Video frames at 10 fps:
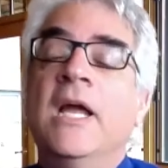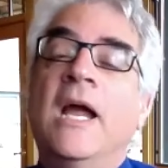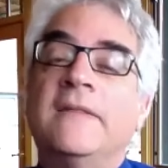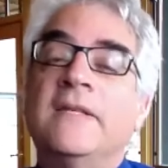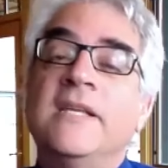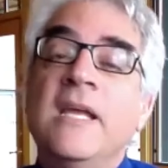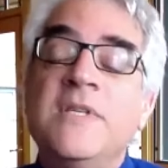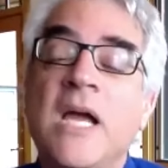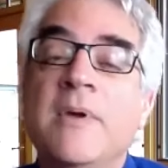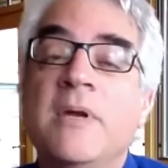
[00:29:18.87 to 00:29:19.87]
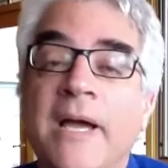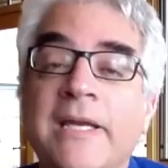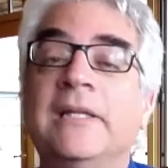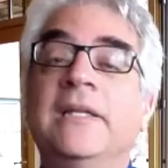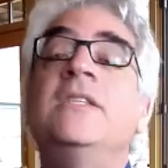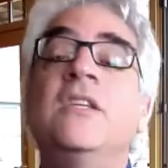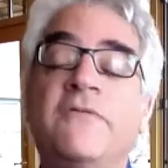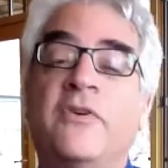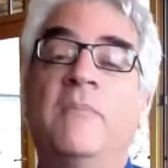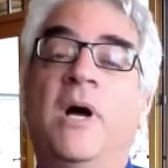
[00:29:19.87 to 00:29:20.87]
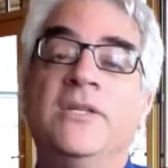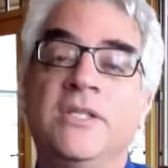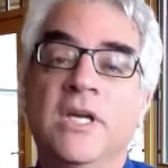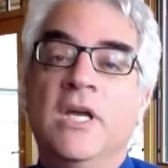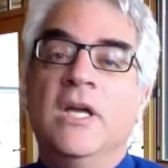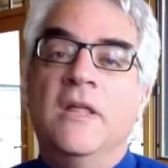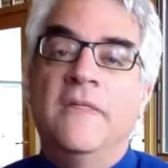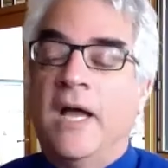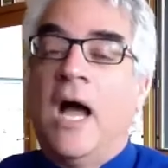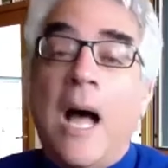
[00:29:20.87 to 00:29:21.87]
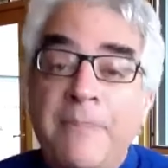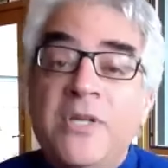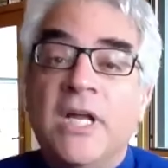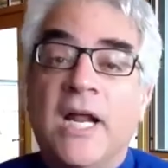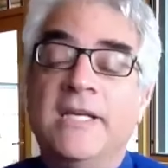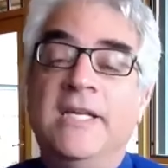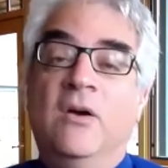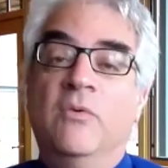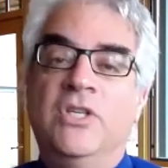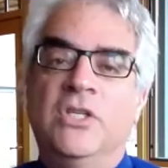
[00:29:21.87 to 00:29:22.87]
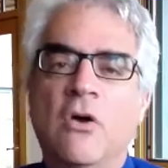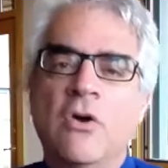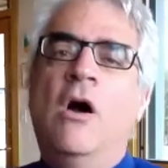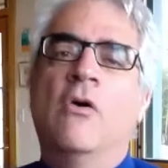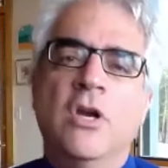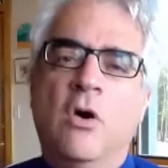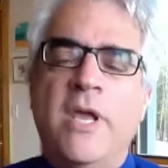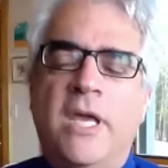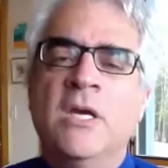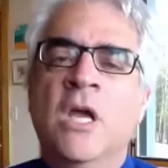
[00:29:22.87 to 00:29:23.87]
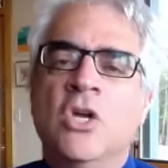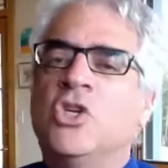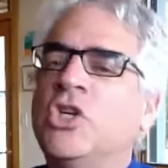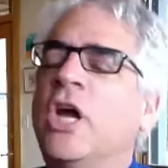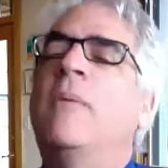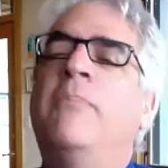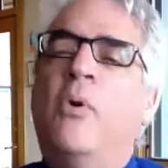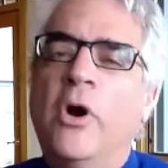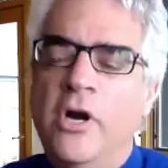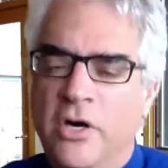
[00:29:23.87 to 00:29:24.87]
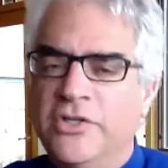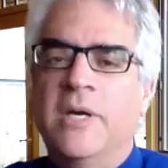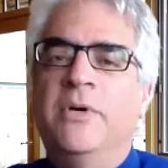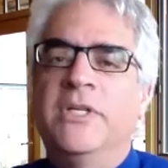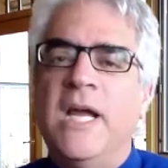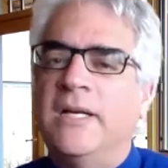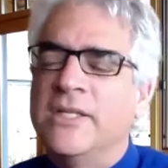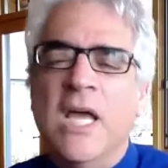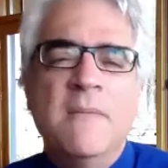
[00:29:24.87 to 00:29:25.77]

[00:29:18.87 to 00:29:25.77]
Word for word: At the same time, it might elicit from us the opposite idea, which is, oh no, you know, we can shut our borders and protect us.